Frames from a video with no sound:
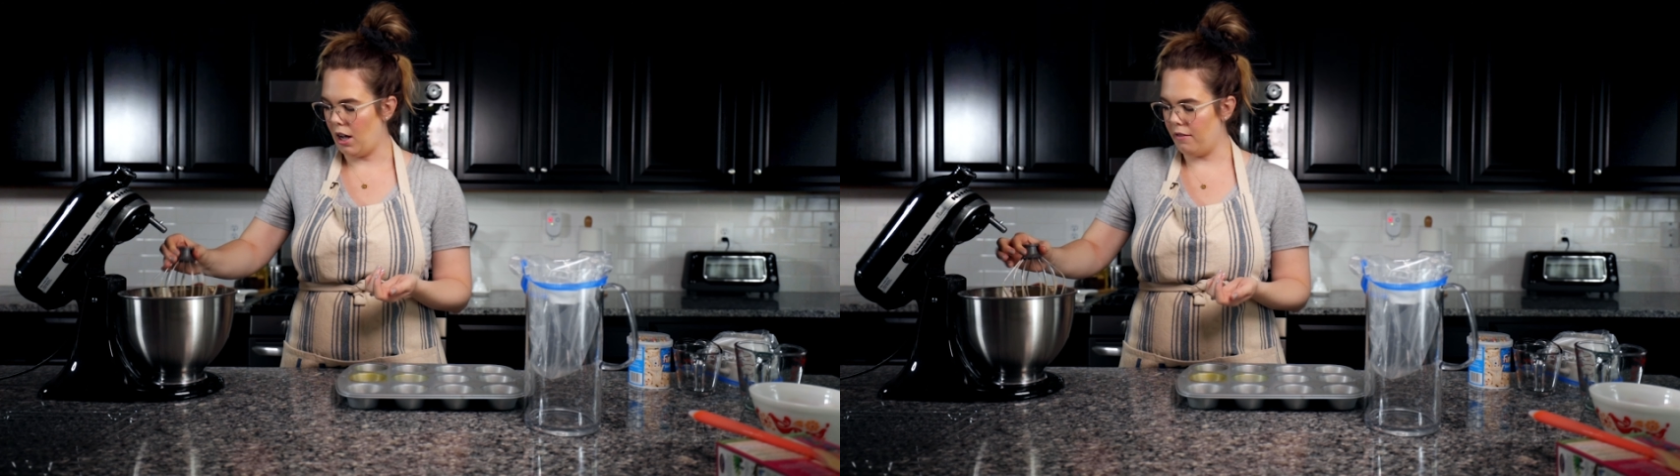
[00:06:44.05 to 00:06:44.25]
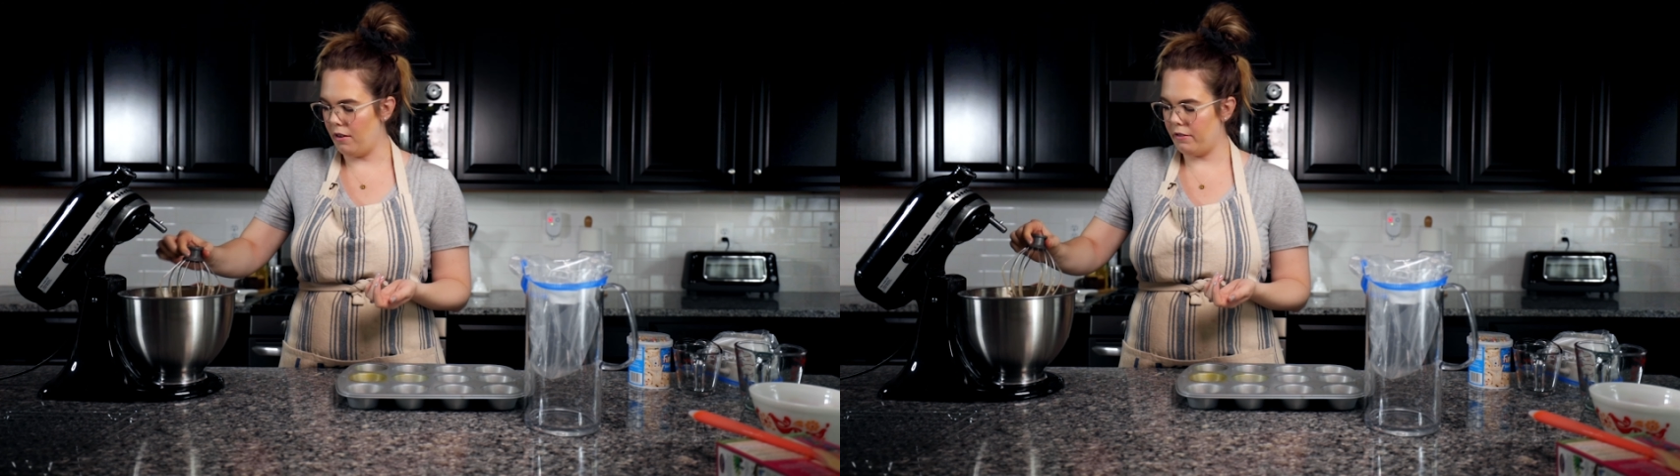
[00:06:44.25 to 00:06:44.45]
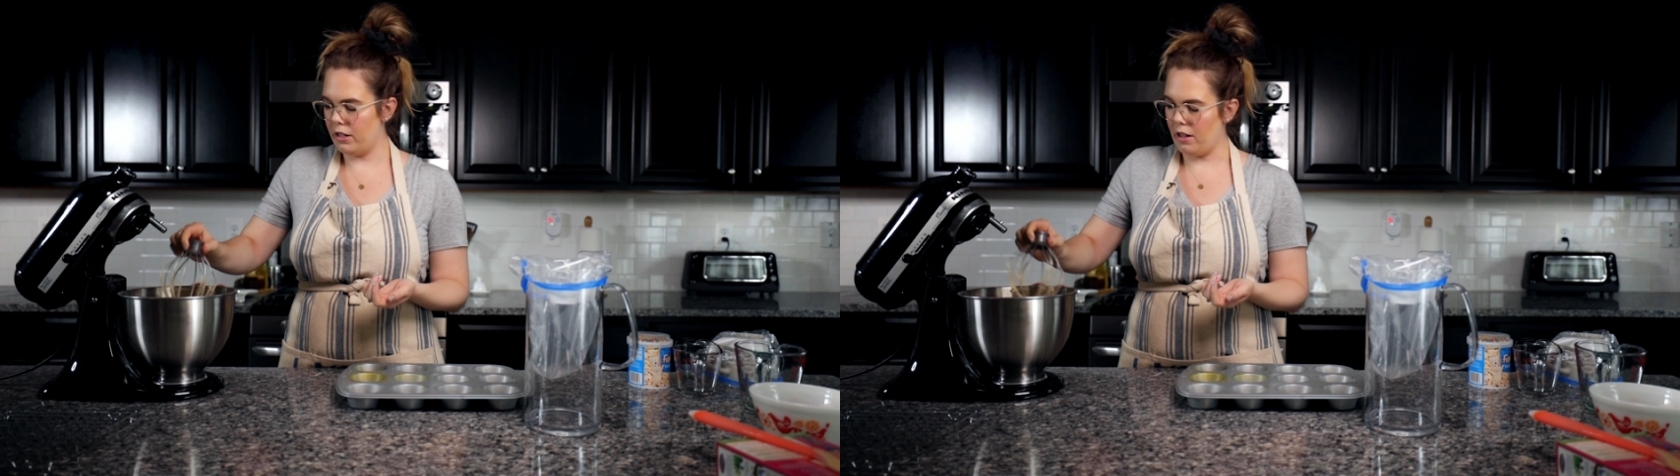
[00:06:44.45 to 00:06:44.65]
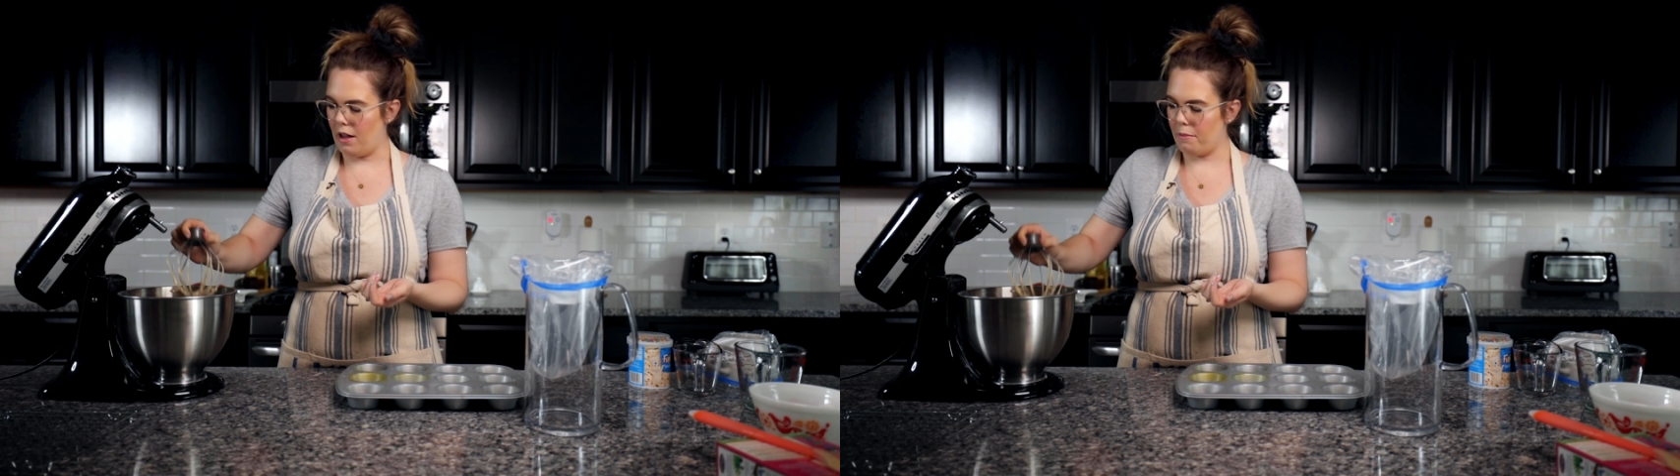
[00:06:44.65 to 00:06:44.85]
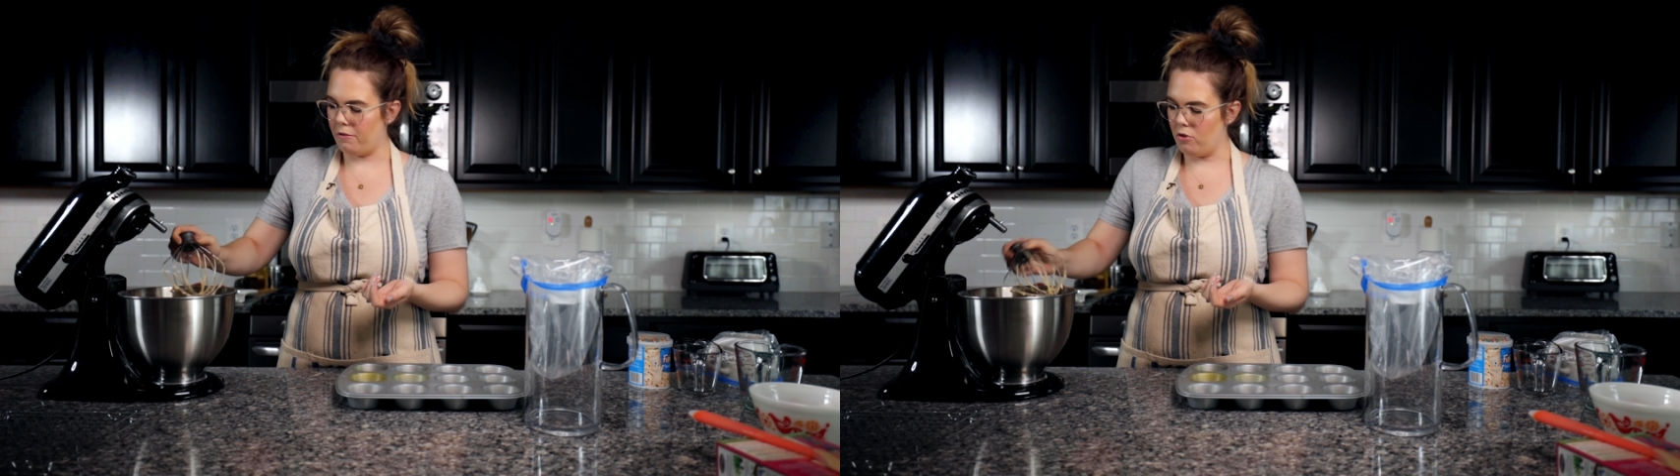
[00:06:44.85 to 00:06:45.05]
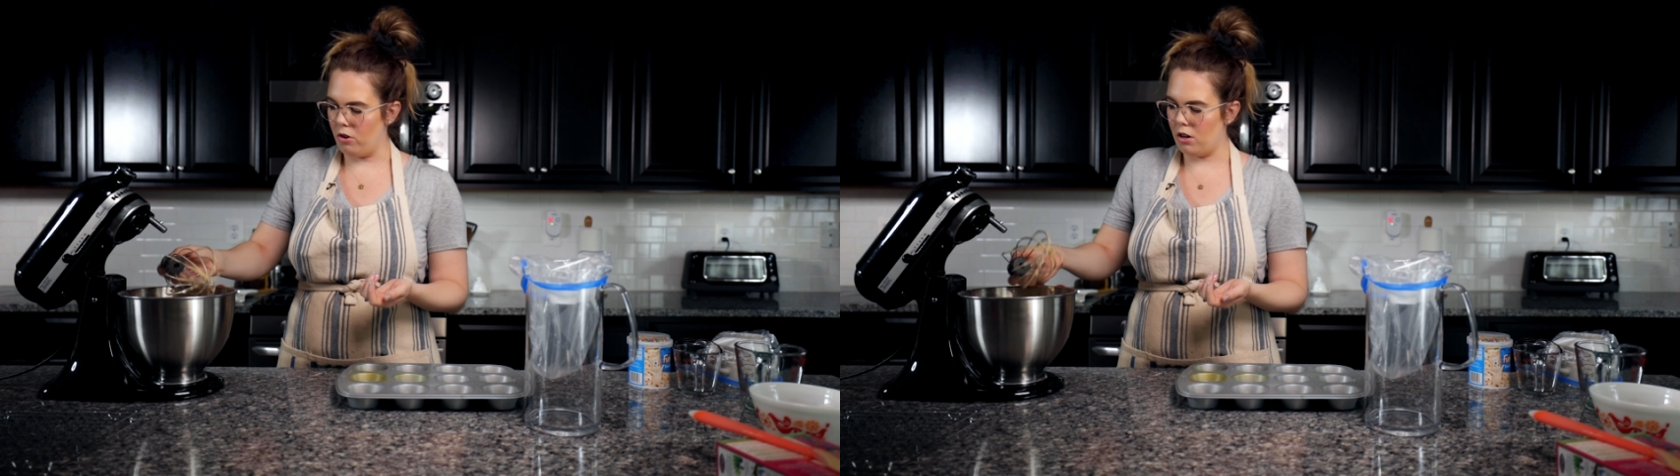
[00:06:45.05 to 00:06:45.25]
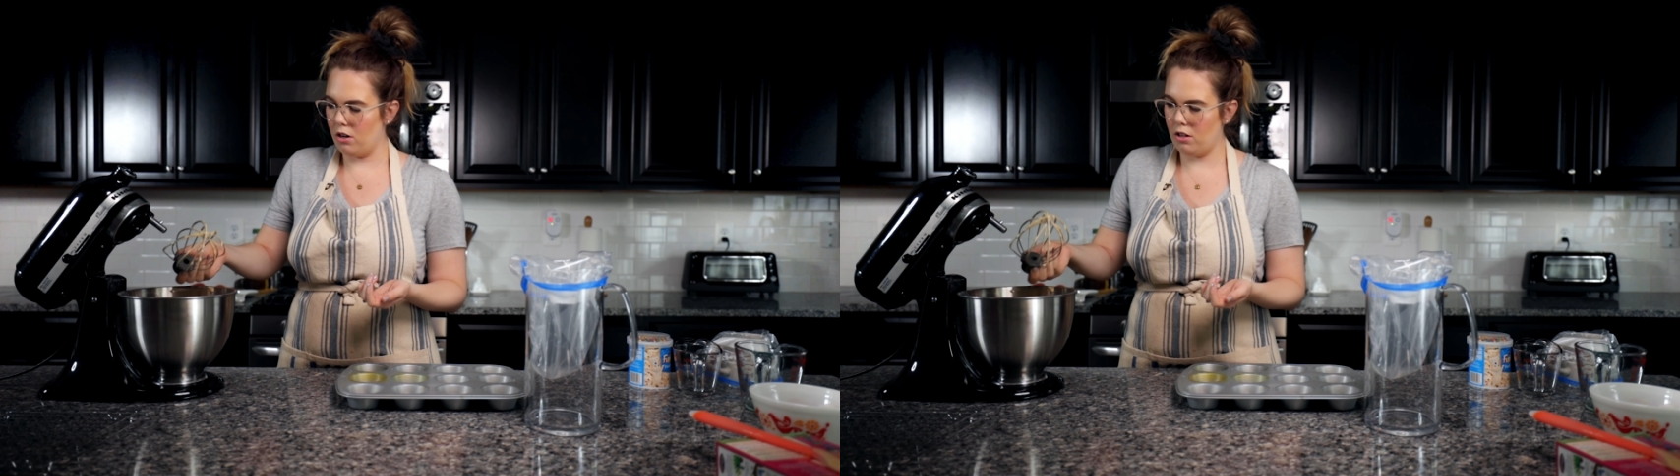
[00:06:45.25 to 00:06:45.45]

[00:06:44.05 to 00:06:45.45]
I've never done that before,